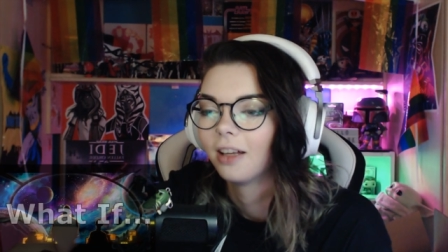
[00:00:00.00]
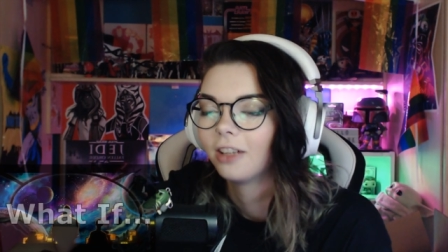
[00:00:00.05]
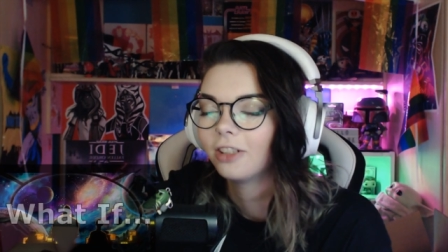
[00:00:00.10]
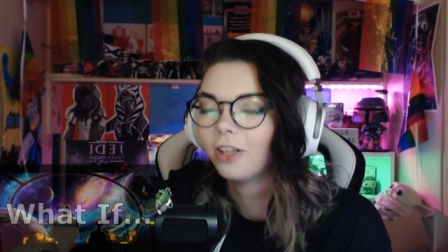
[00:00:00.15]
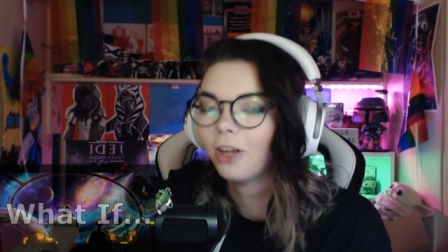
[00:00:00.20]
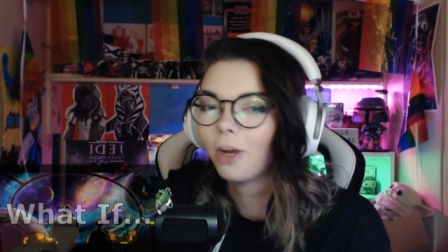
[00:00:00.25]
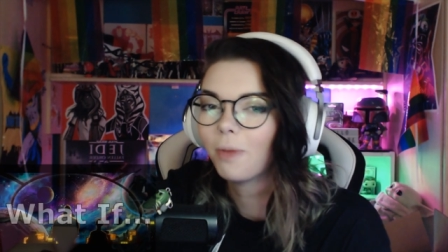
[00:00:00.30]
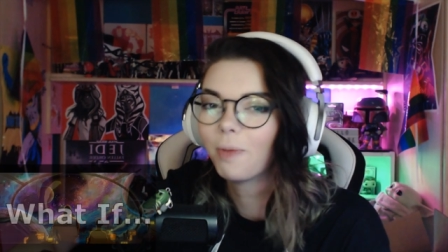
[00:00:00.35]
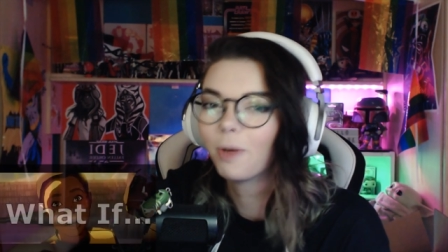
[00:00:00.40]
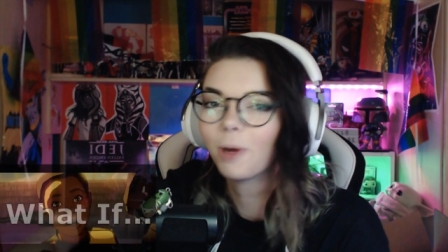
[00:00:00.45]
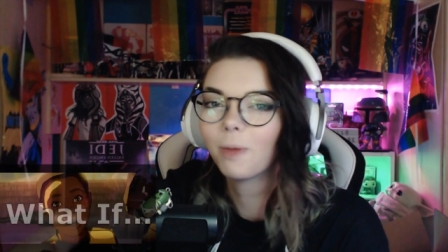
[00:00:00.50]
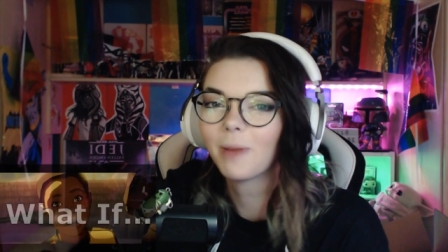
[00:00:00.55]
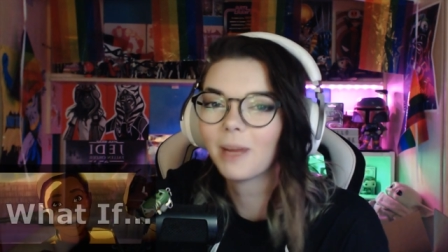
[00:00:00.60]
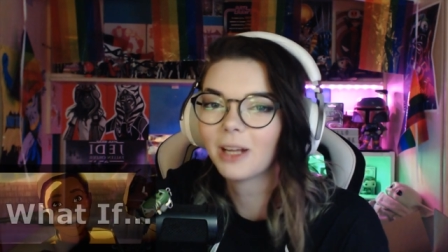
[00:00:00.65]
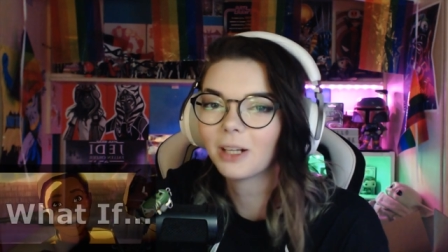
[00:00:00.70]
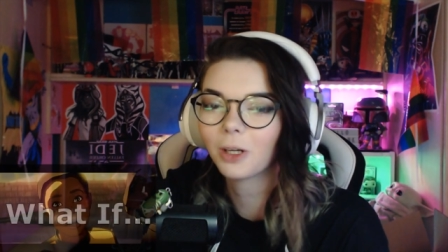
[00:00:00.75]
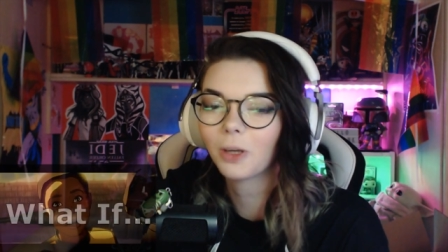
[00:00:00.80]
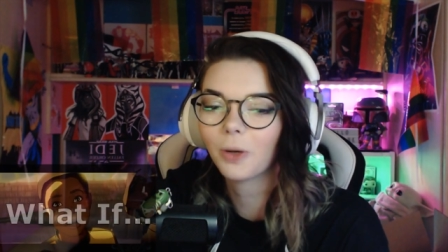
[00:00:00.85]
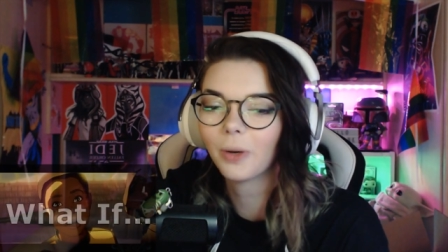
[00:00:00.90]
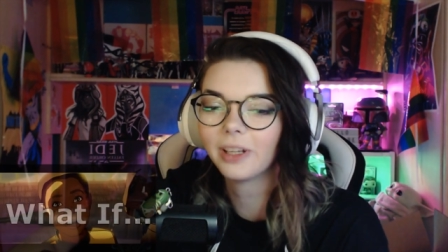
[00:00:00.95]
My poor
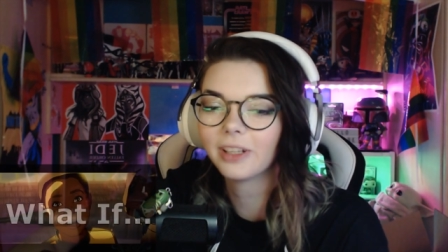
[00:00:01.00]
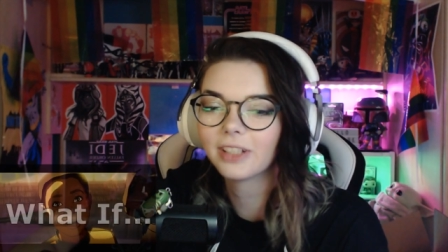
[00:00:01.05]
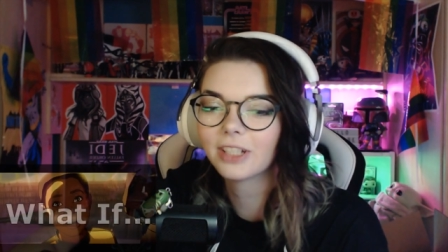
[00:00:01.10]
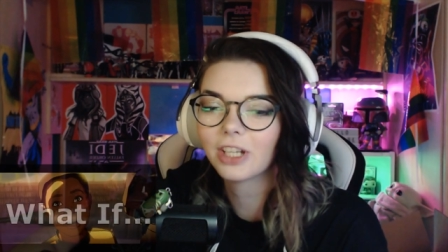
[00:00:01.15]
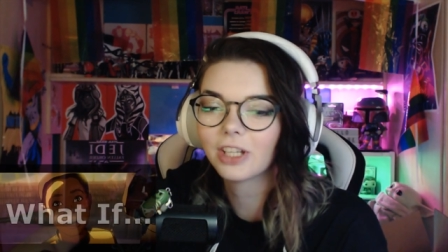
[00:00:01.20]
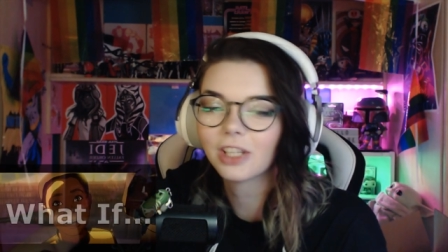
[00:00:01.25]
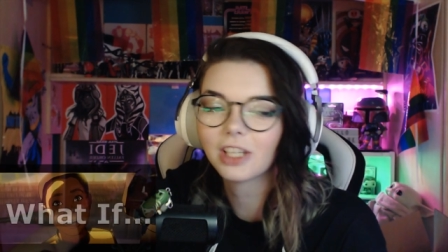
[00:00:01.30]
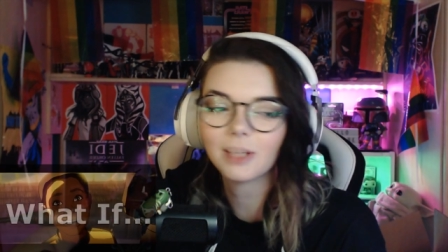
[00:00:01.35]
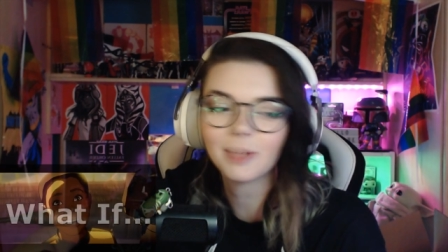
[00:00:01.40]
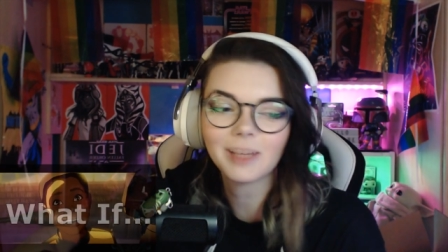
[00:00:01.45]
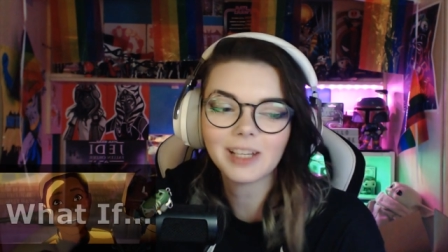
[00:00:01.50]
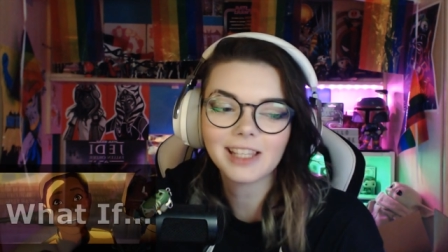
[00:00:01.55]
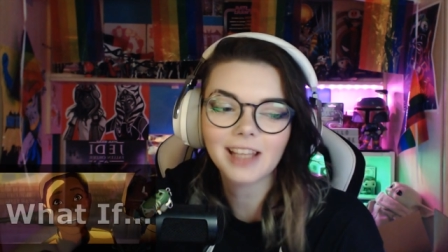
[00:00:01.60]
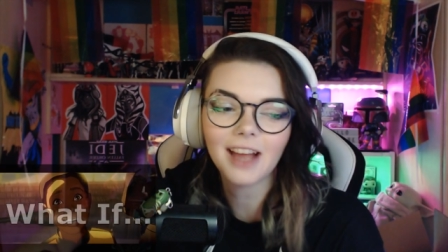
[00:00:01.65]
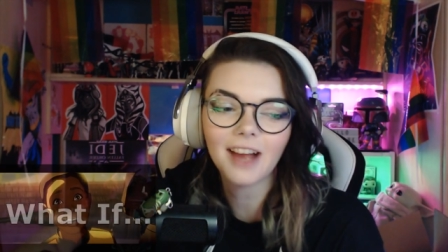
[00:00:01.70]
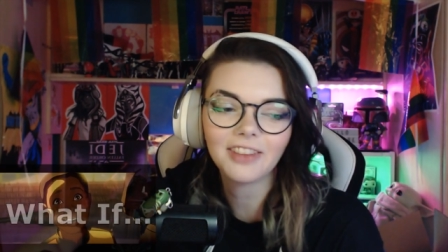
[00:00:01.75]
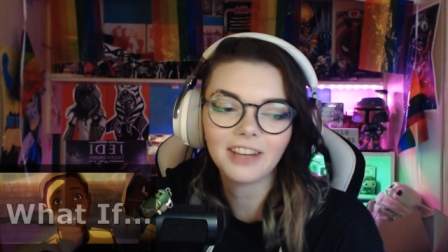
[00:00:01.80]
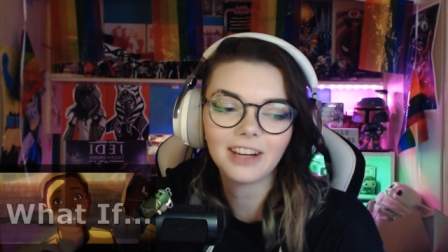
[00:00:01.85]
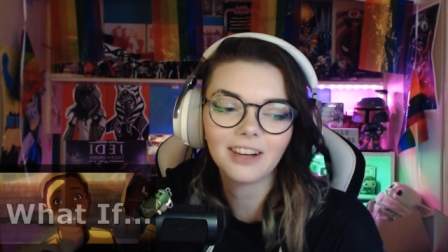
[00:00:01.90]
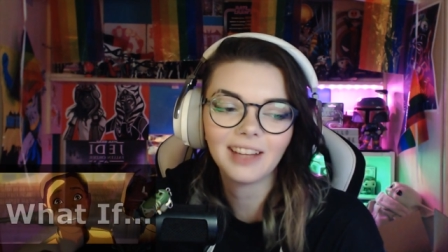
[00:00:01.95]
Peter Quill is just gonna be
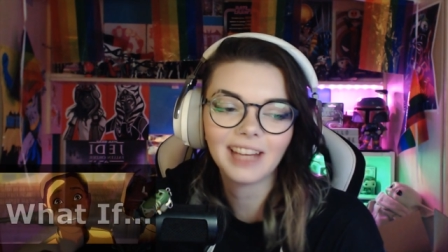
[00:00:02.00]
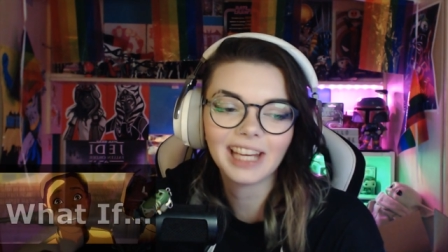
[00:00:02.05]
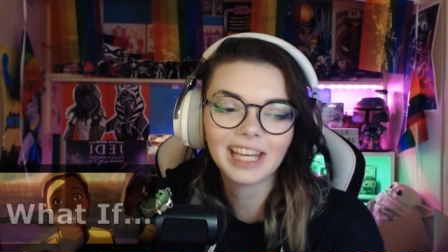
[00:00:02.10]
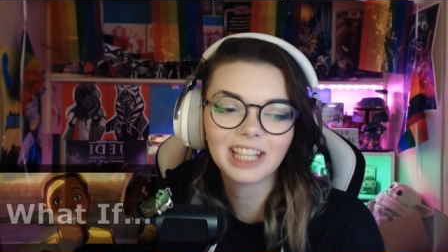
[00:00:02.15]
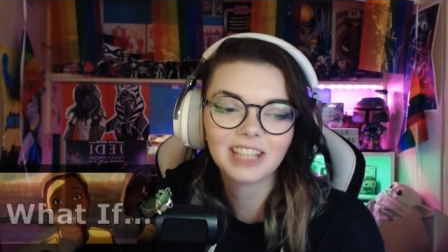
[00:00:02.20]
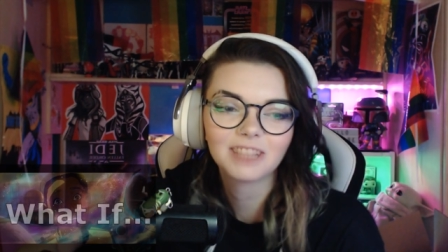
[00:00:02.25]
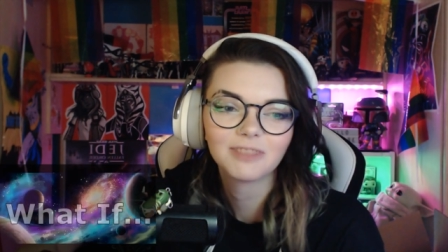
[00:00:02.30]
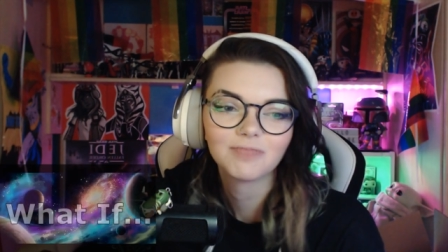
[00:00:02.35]
sat there like.